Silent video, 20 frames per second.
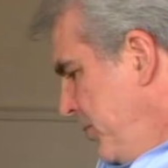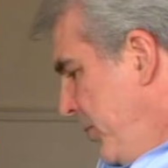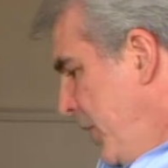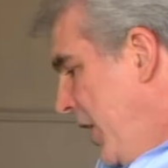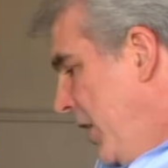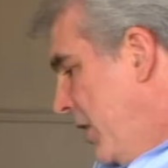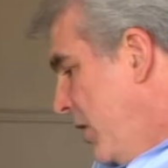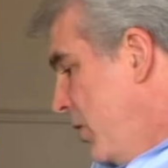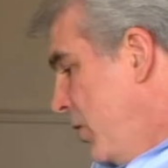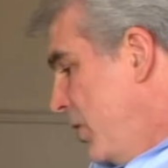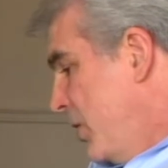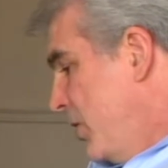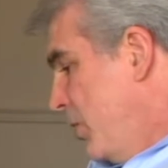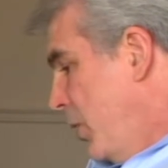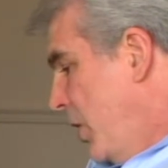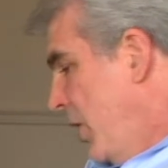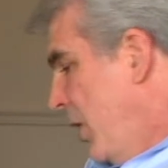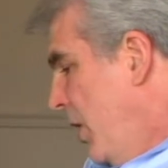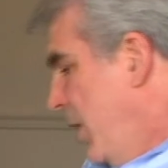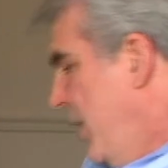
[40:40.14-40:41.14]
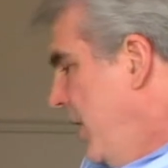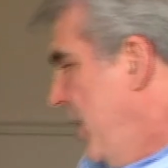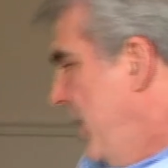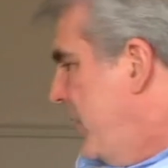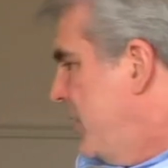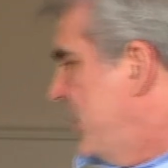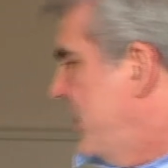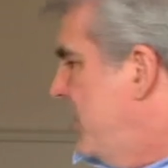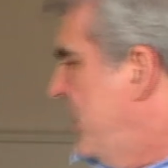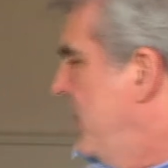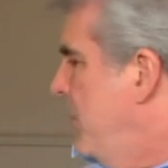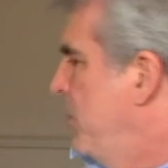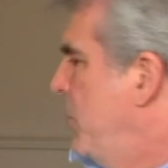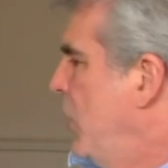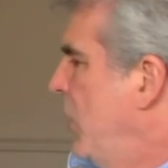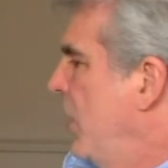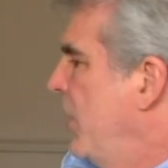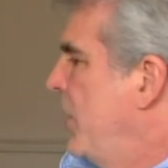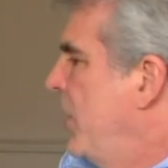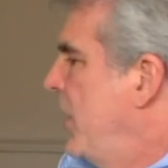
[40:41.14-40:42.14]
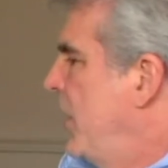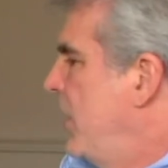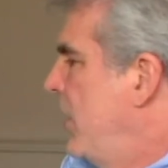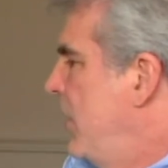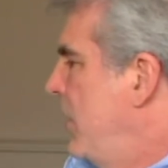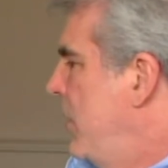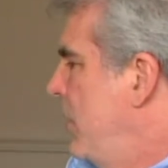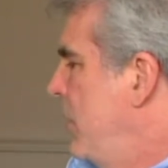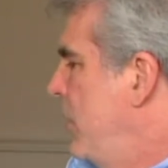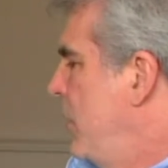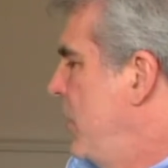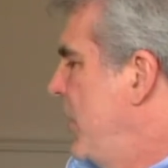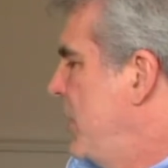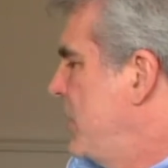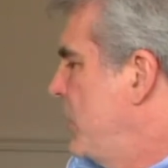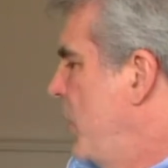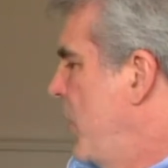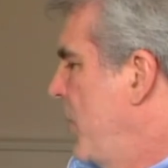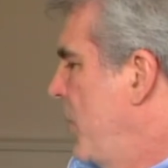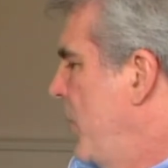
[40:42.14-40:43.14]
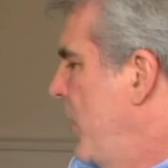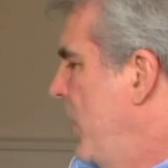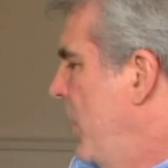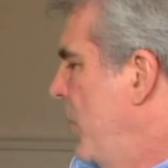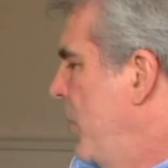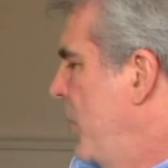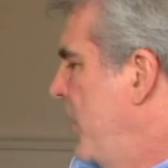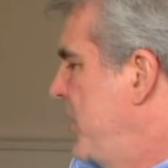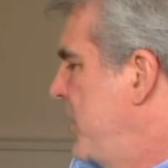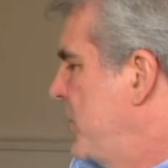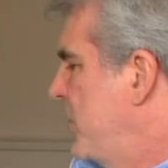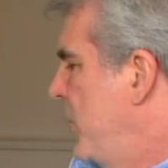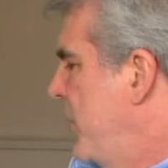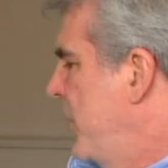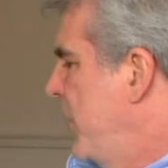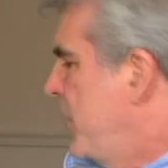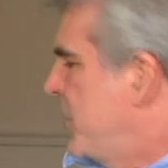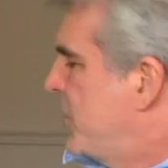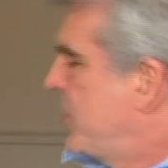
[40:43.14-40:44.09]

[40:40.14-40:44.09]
And of course, what art has the ability to do, that's why we always, with those